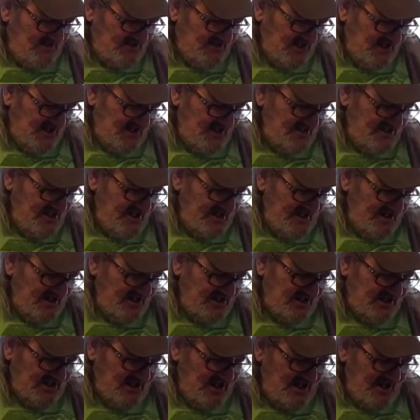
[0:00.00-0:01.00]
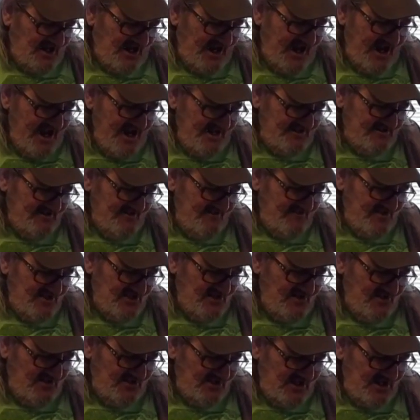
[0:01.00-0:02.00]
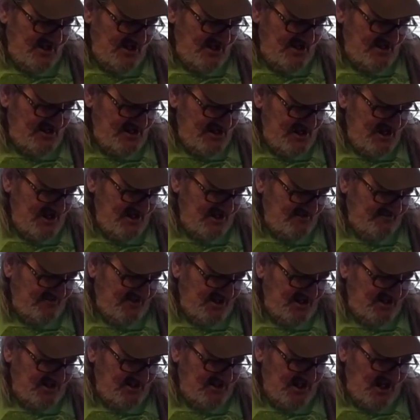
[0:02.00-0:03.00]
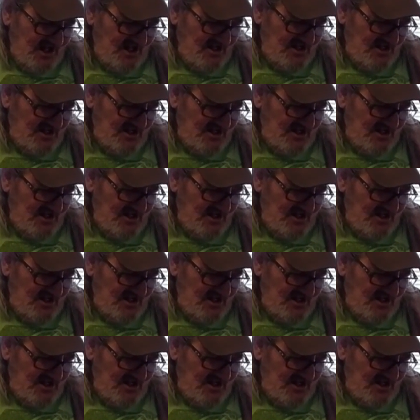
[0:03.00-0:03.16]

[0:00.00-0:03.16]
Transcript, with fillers: Said that uh, active manuka honey has been